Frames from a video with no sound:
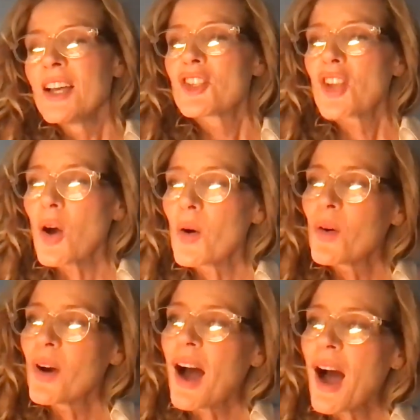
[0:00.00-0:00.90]

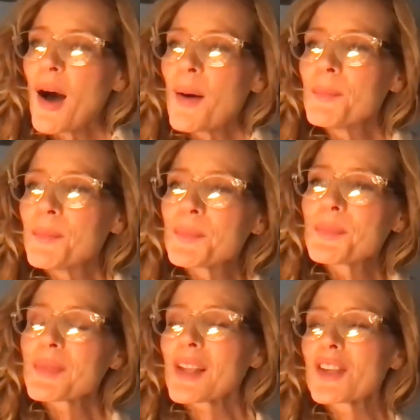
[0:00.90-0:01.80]
So
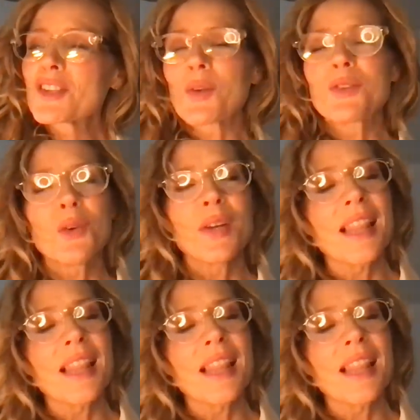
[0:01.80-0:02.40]
doing